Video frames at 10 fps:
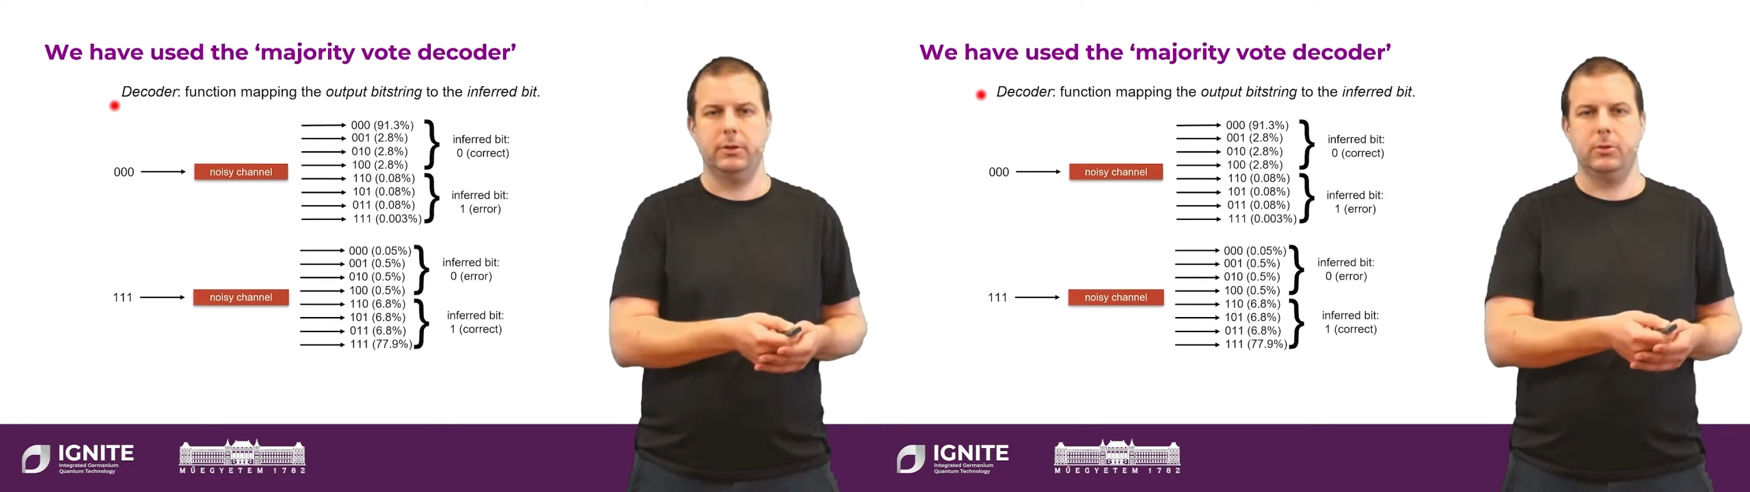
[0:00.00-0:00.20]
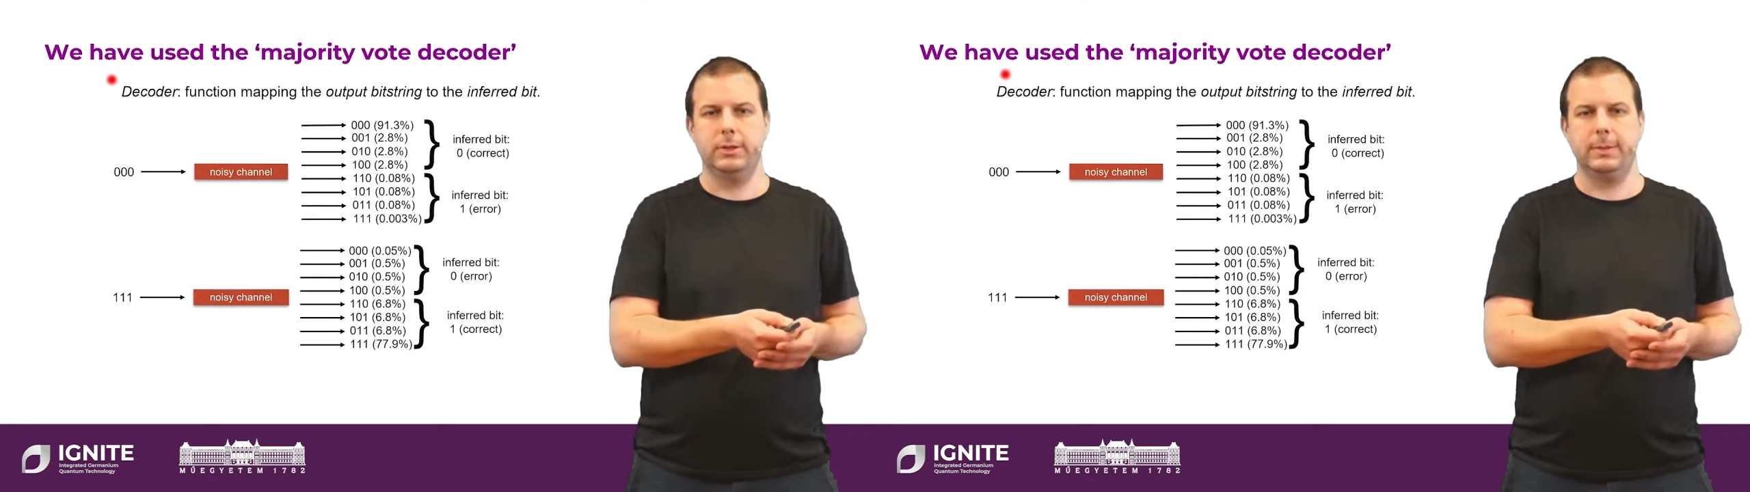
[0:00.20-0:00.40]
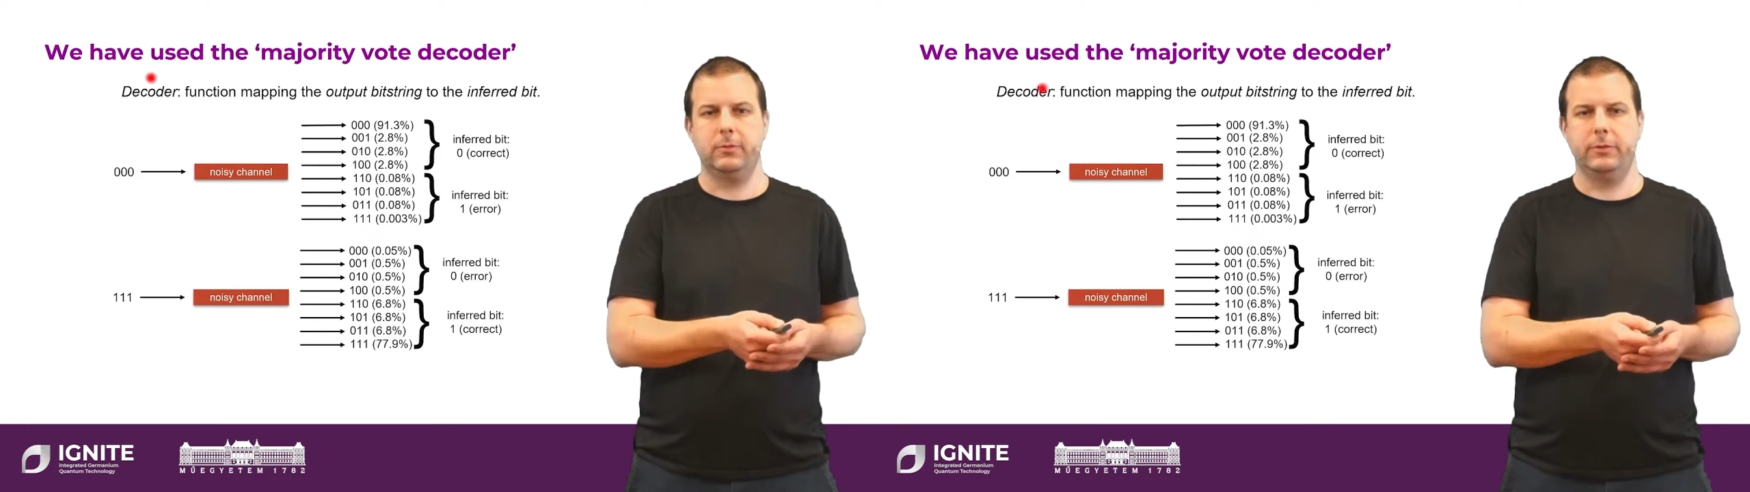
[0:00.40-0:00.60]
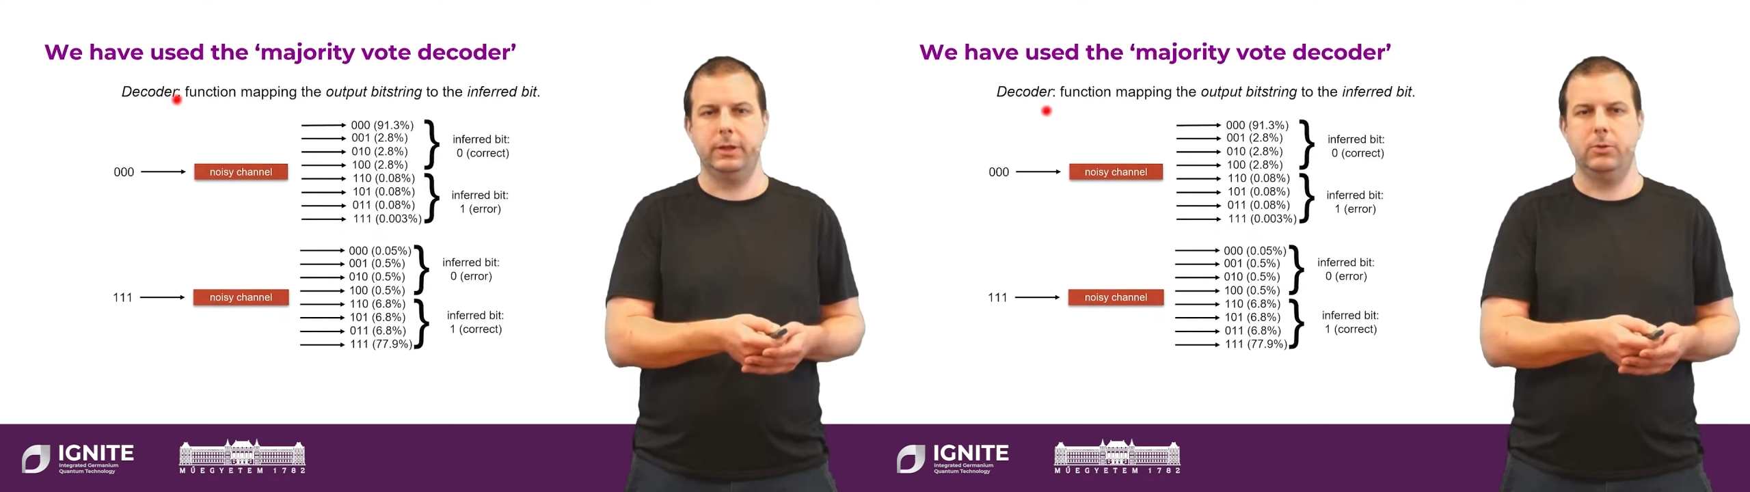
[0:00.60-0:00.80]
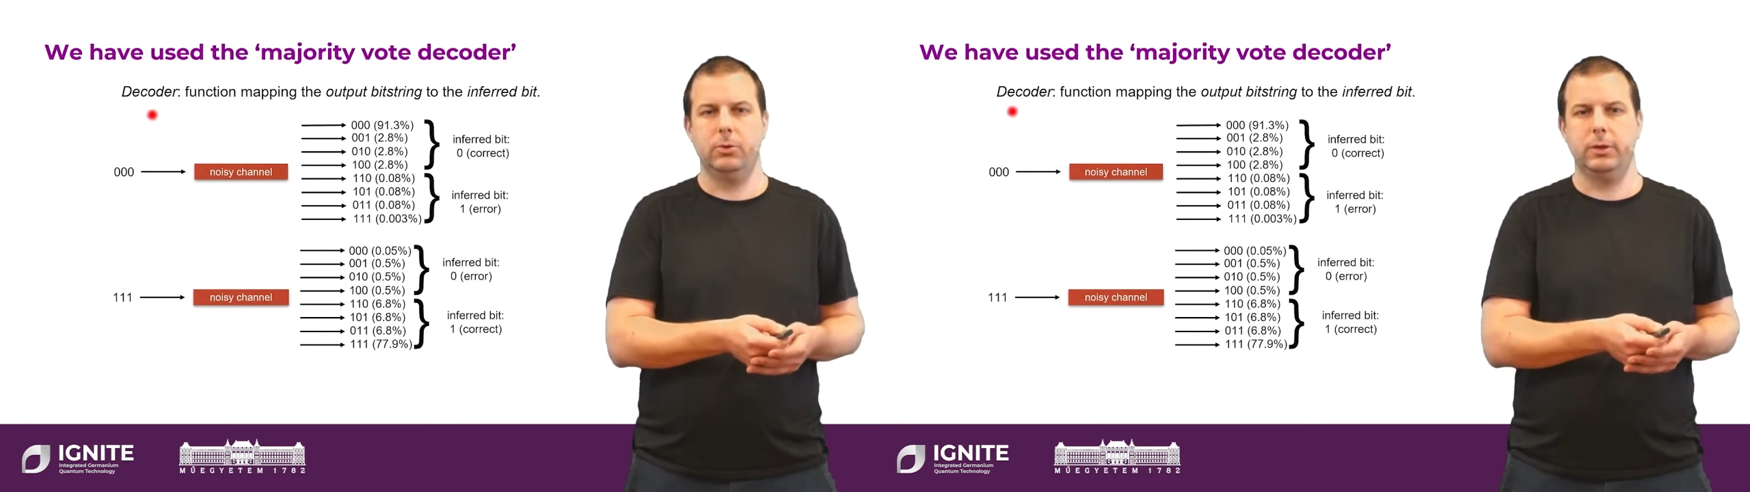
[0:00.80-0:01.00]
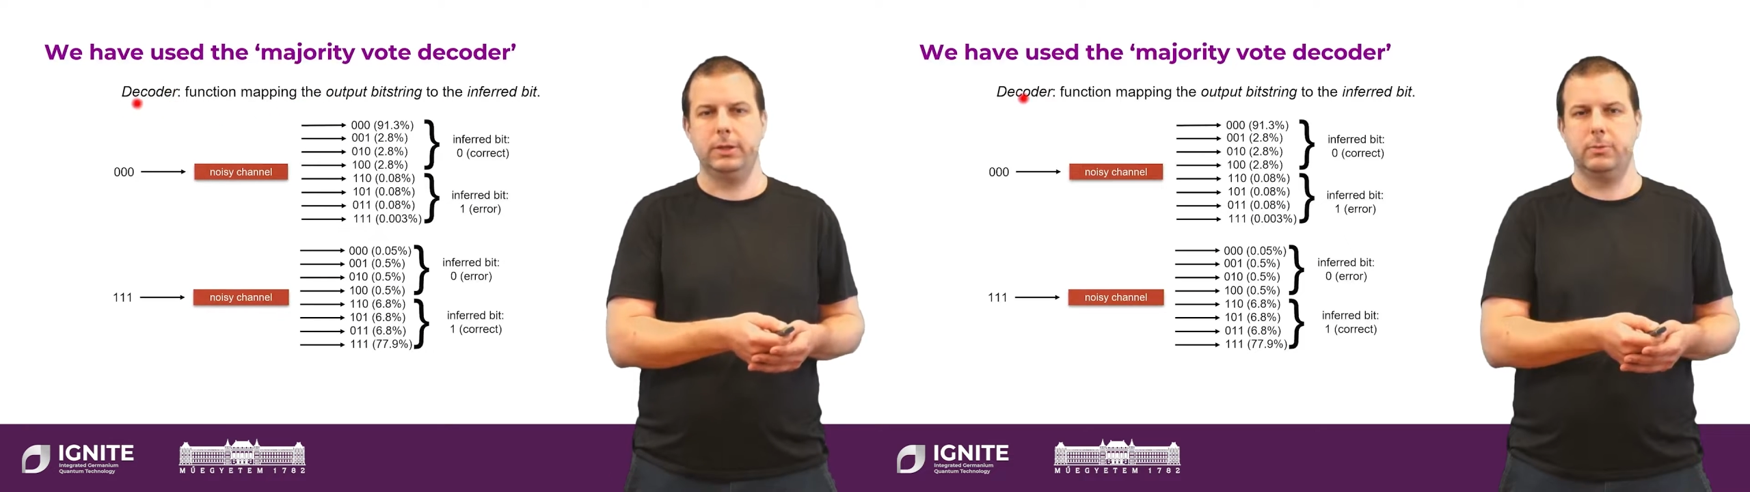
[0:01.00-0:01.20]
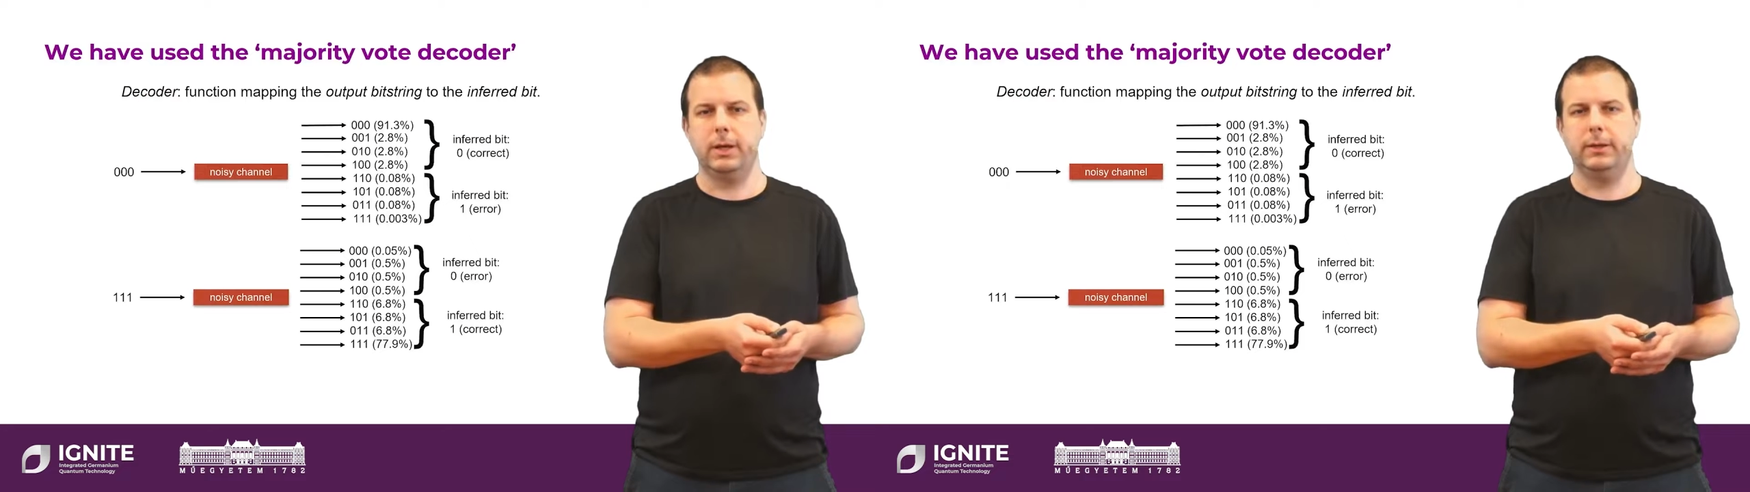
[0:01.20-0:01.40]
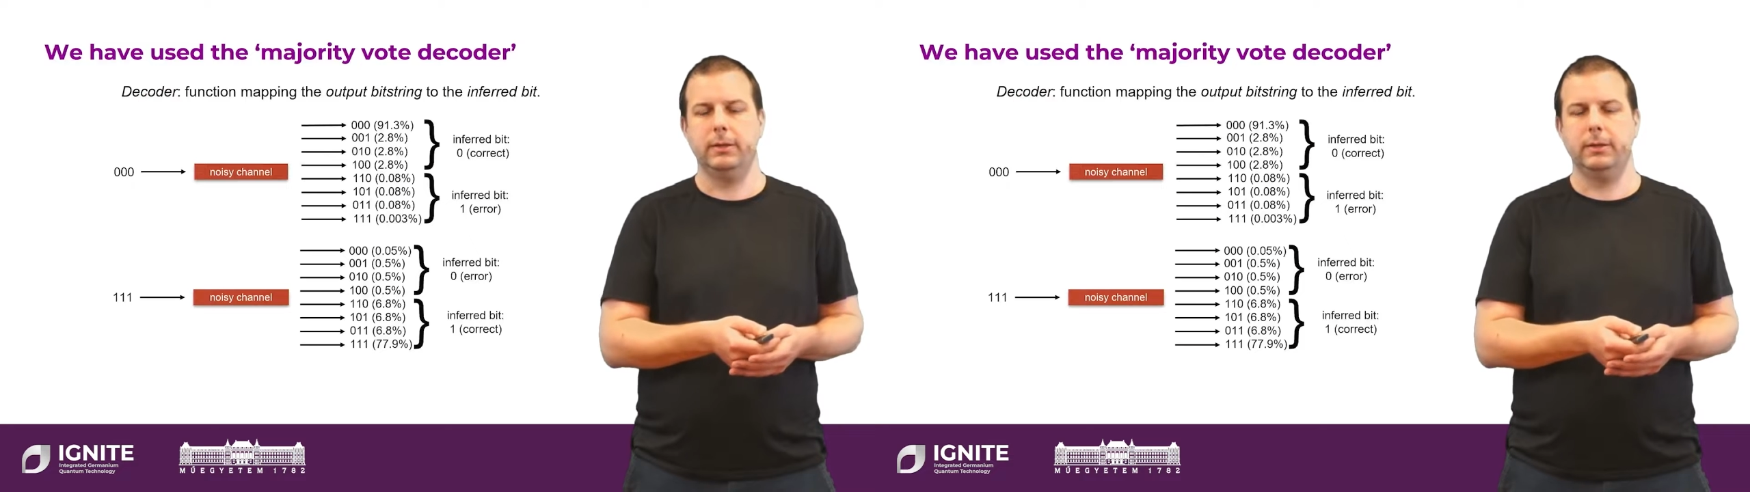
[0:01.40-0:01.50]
the concept of decoder is quite